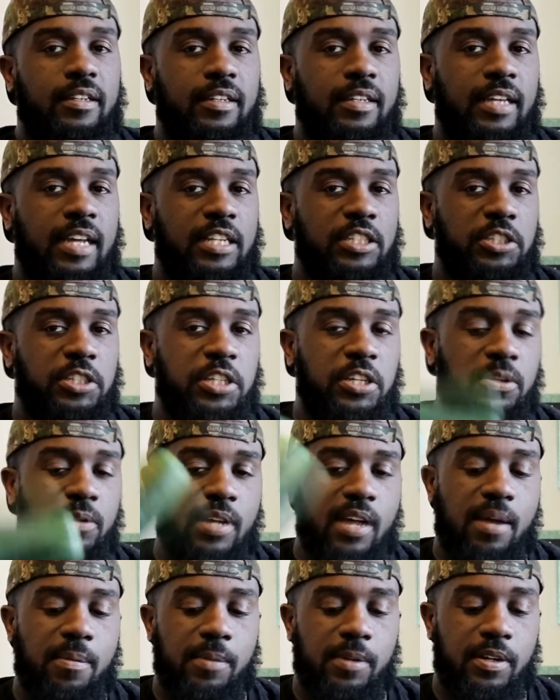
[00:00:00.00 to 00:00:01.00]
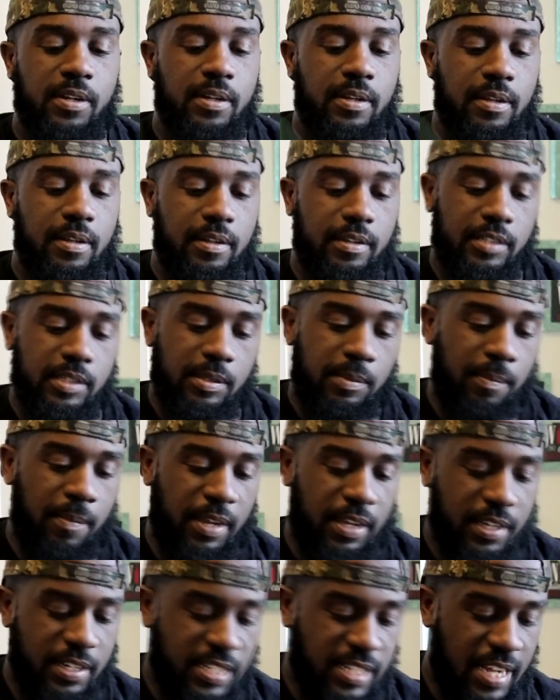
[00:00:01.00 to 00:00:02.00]
Got your cucumber,
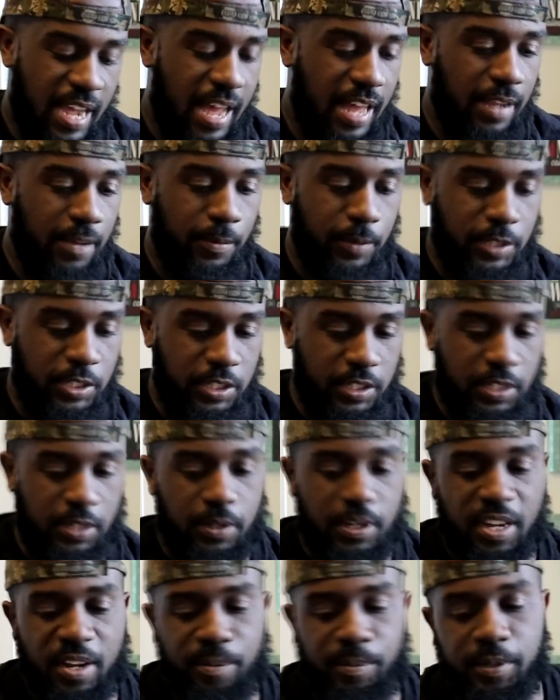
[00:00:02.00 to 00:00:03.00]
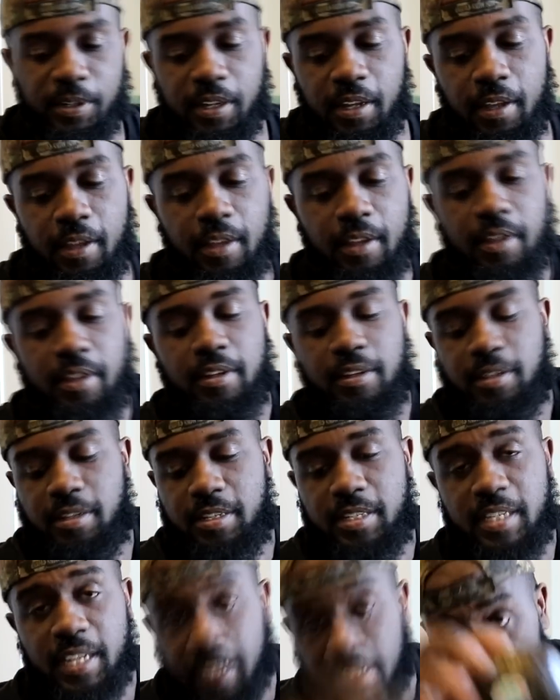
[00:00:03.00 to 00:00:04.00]
make a salad with your cucumber. You
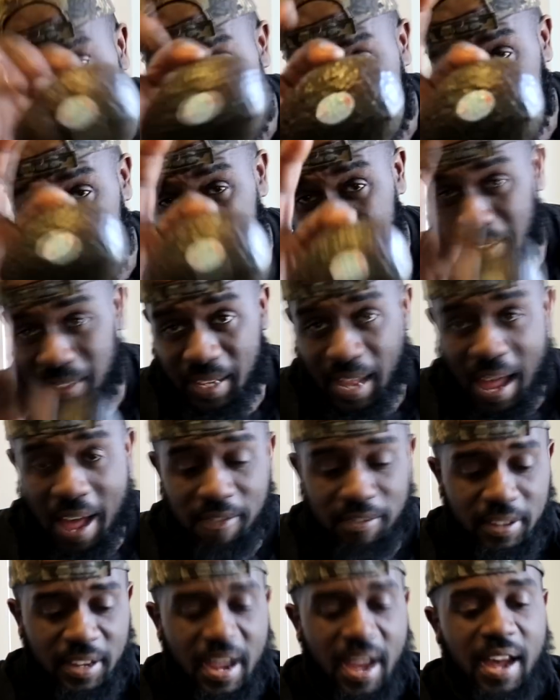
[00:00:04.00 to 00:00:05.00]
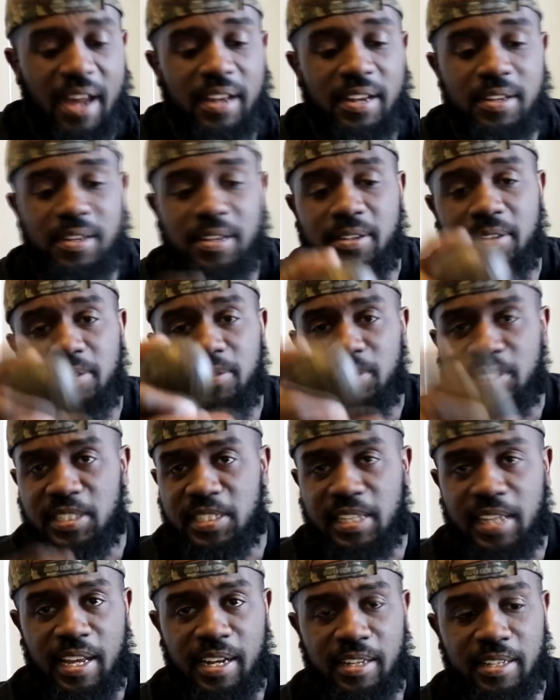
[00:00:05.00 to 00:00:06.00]
take a little of the avocado, just
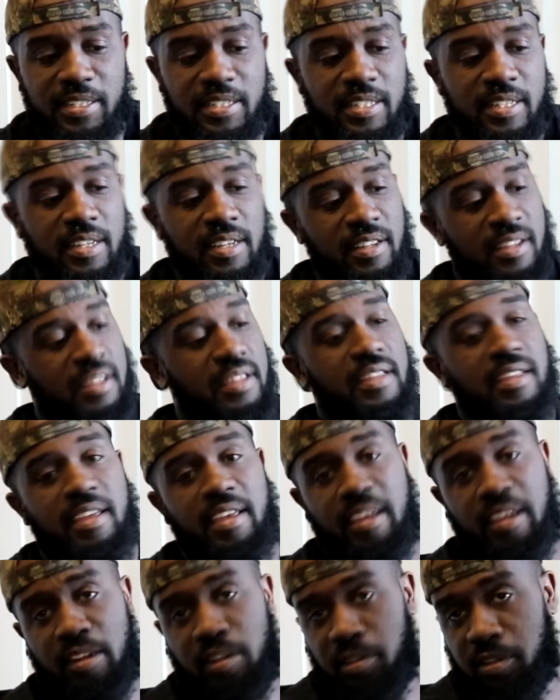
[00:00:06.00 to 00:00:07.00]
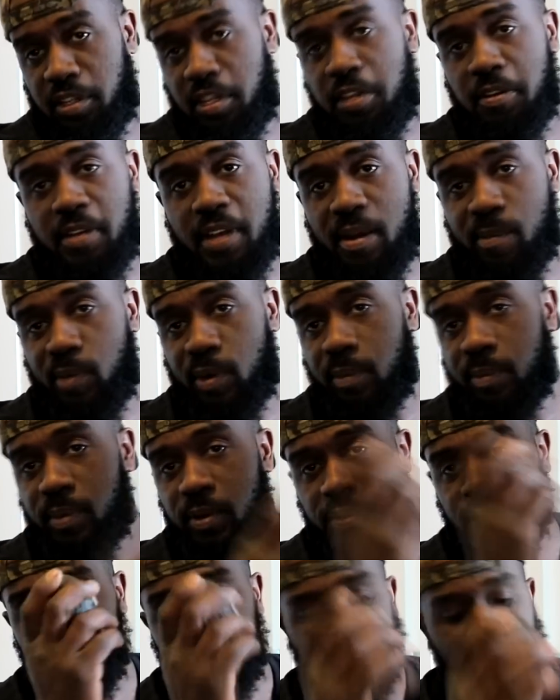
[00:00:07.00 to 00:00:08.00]
lettuce, and cucumber,
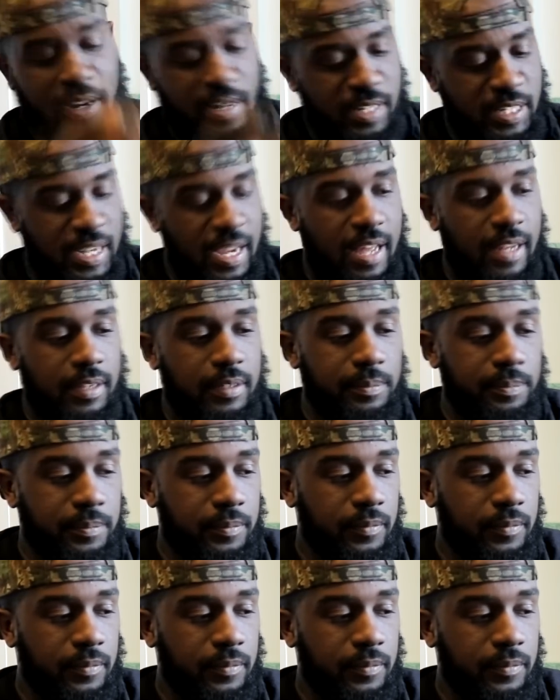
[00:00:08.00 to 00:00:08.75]
boom, you got a salad.